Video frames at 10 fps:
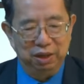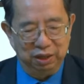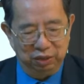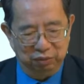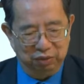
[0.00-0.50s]

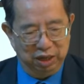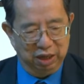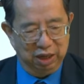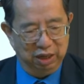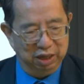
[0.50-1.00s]
you've
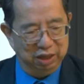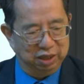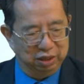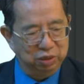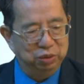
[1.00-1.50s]
uh, heard
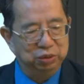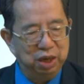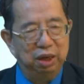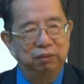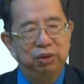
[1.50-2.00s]
the news
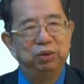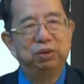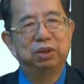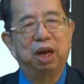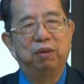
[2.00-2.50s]
and
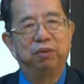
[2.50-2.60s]
views uh,